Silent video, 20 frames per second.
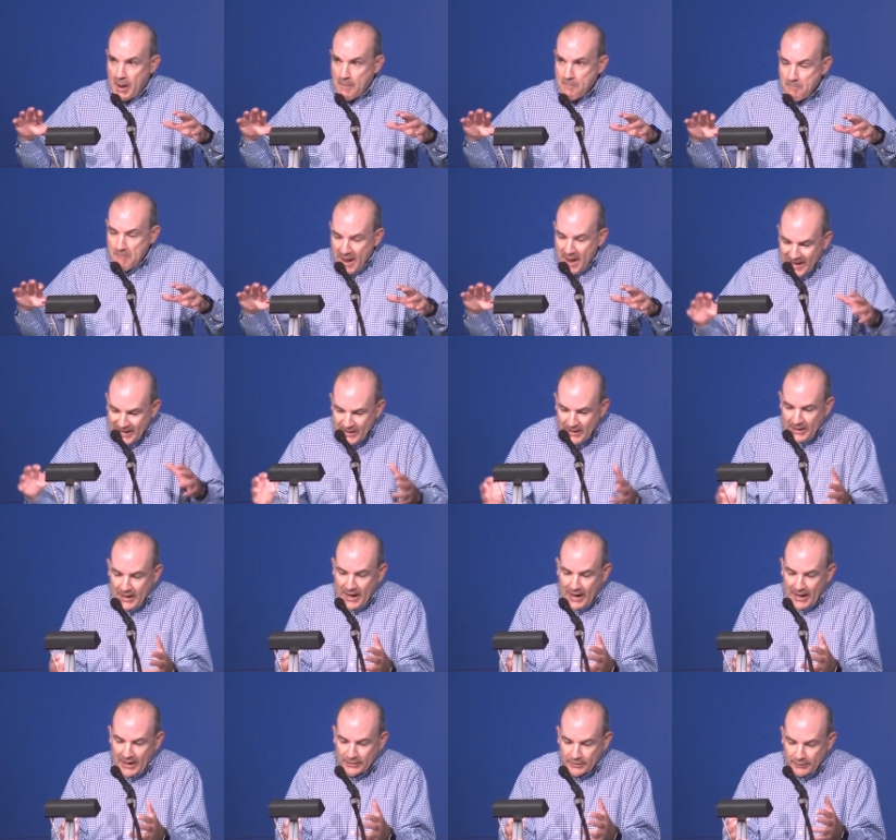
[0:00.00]
made a
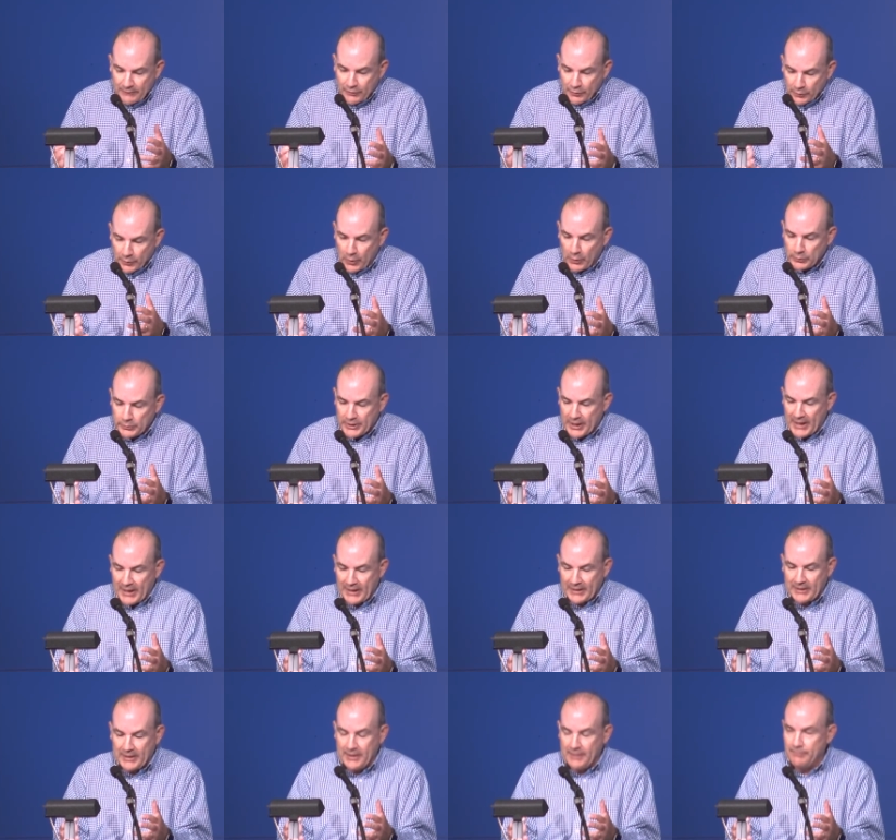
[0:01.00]
god of their own
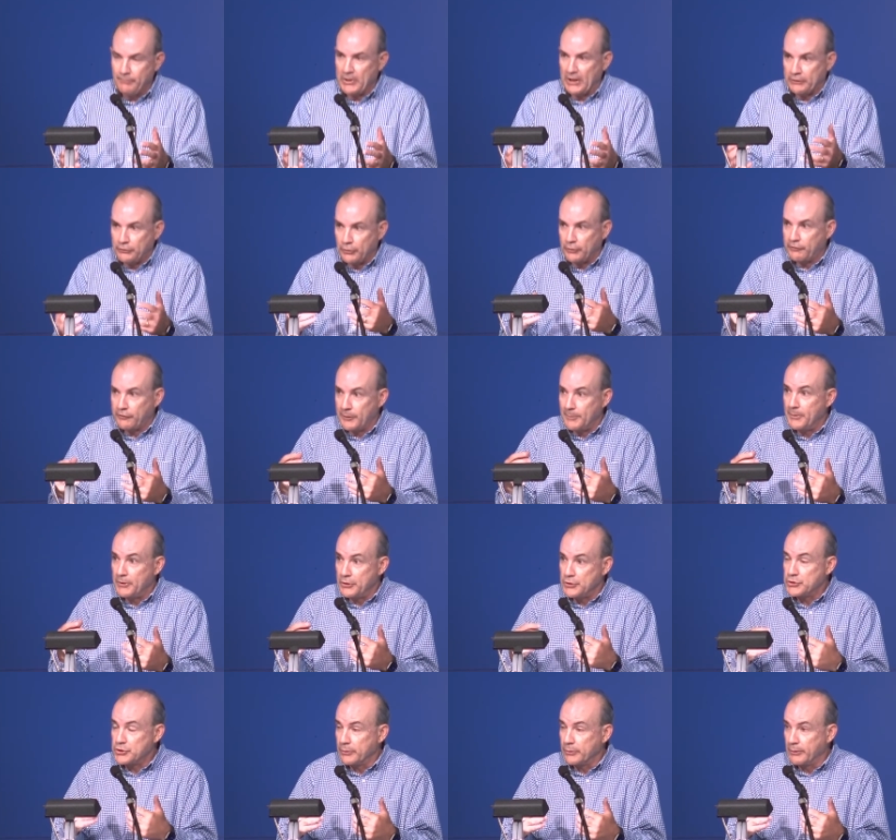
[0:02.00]
liking. They took some of
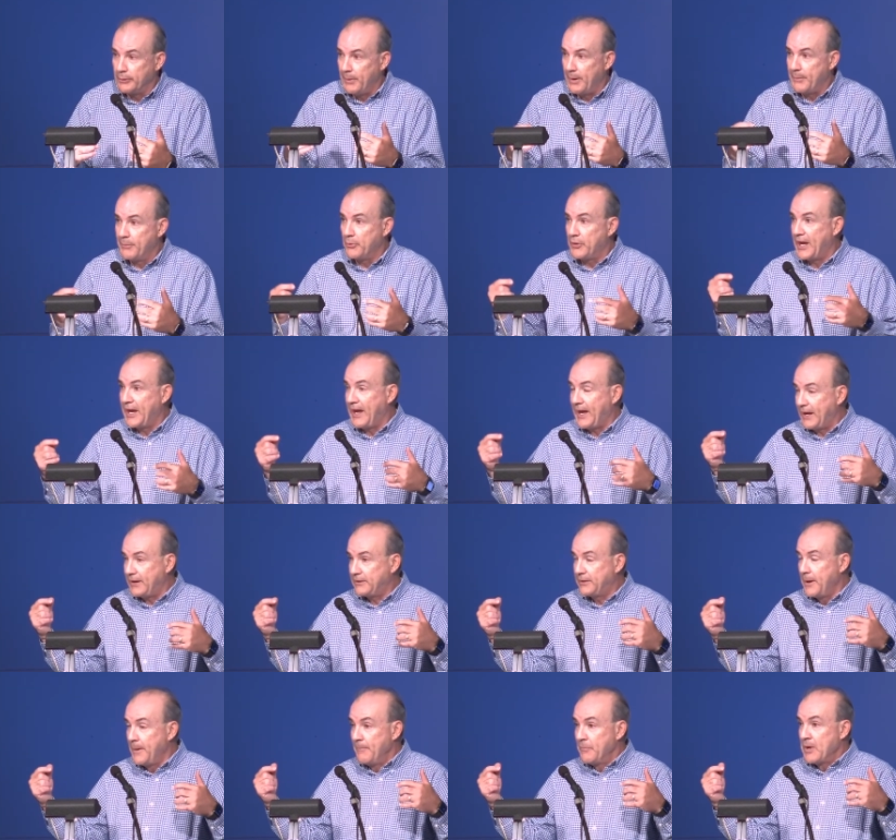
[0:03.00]
the jewelry. Remember, they
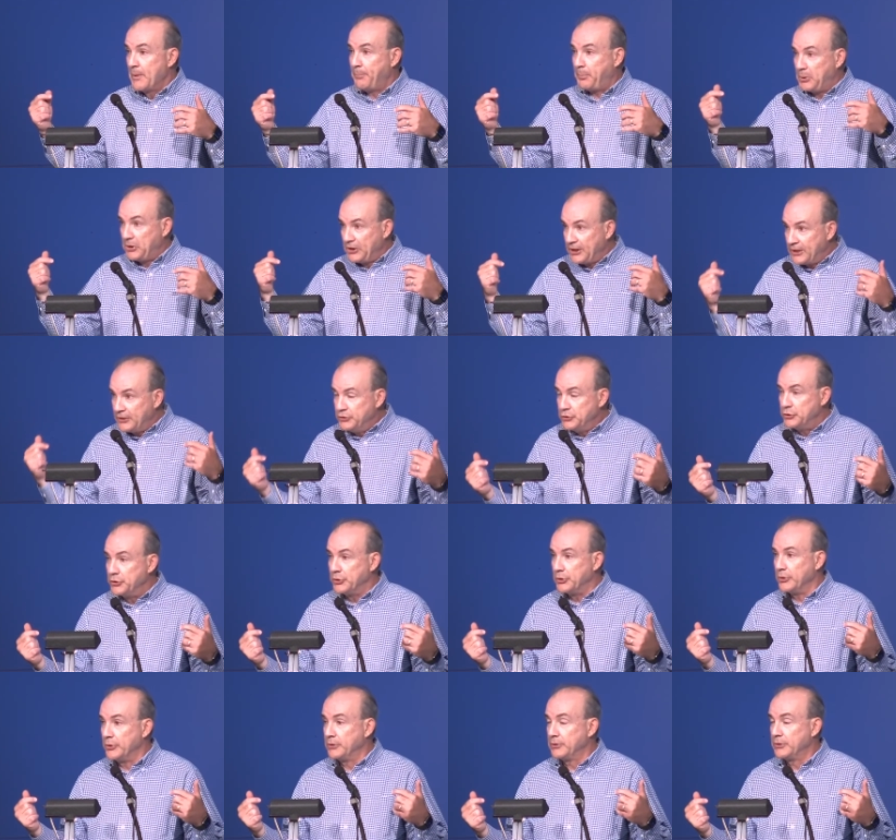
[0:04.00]
had
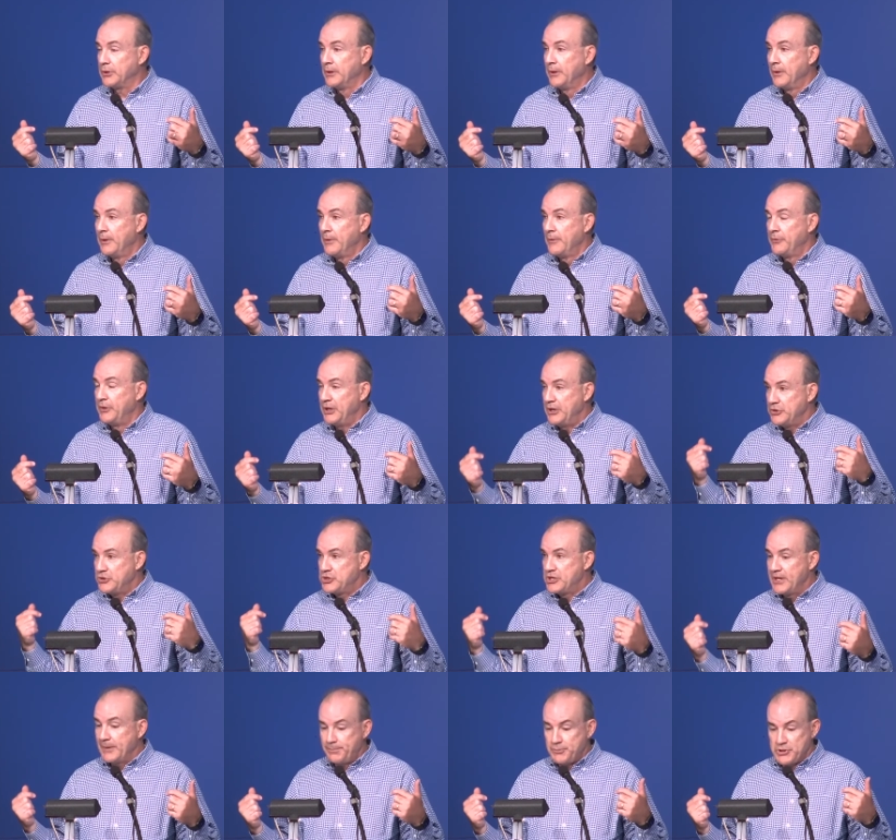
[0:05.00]
plundered the
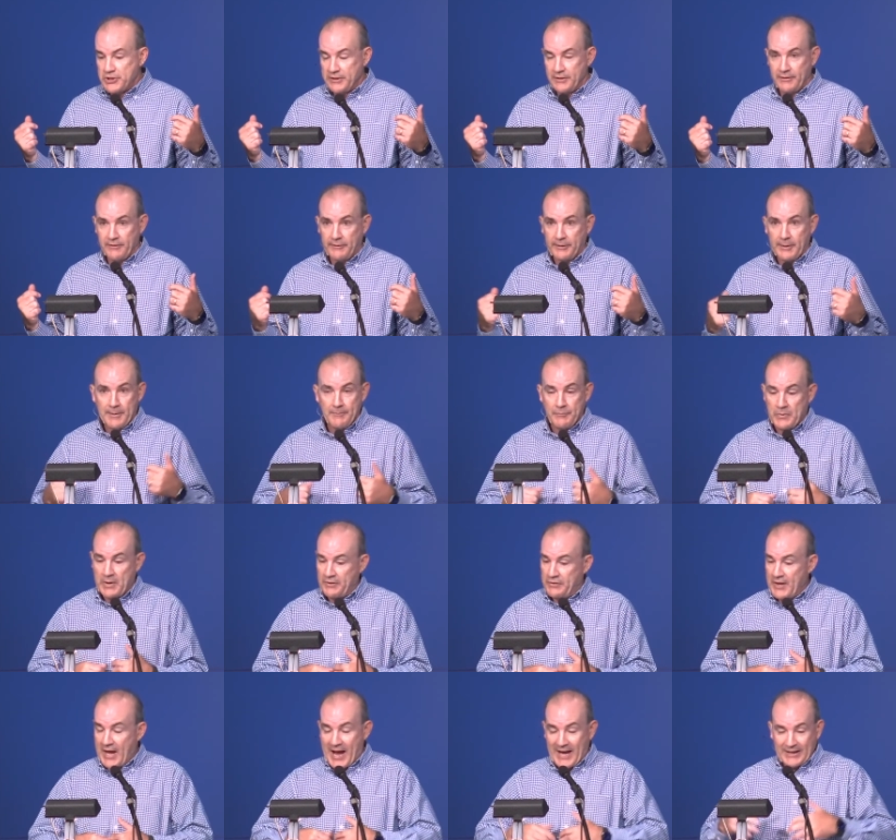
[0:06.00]
Egyptians,
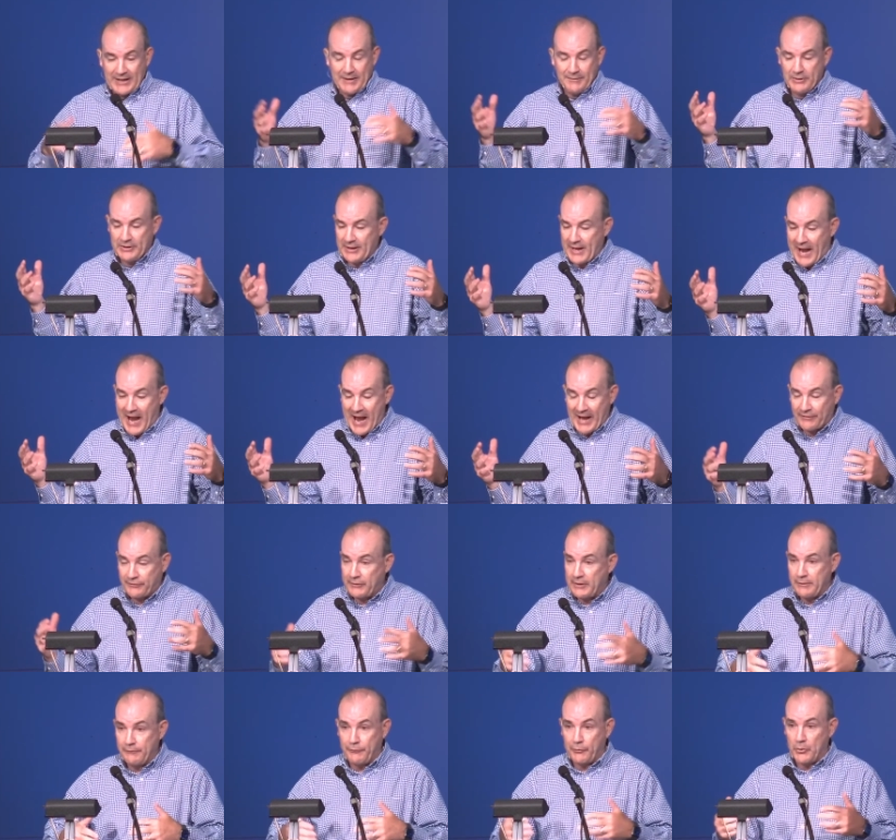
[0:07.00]
not even
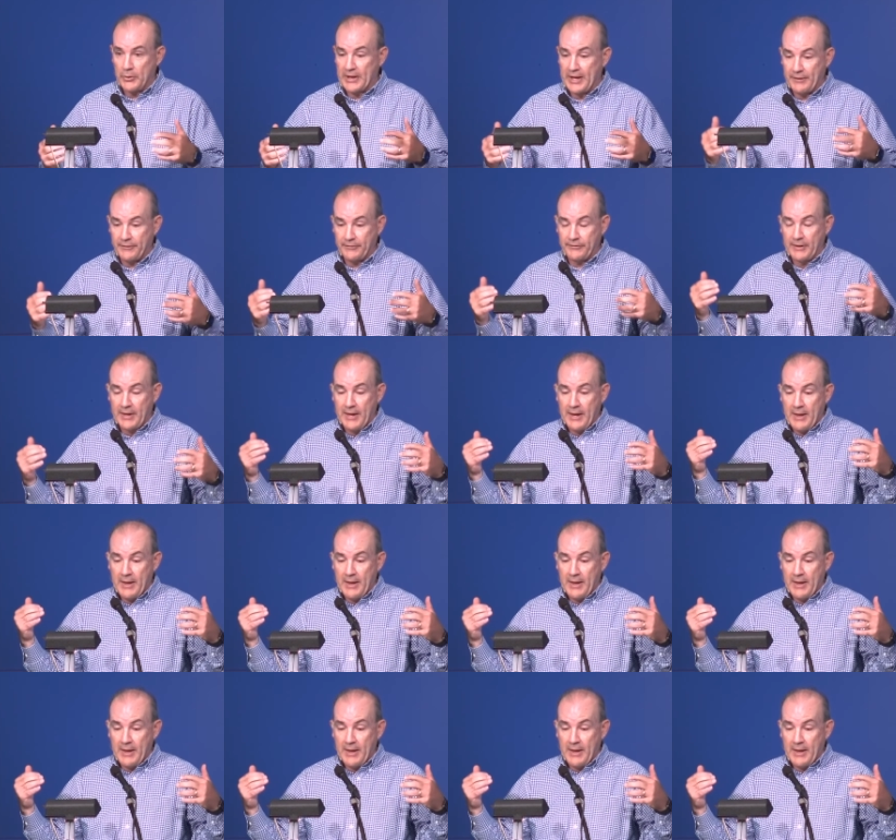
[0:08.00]
asking for it. As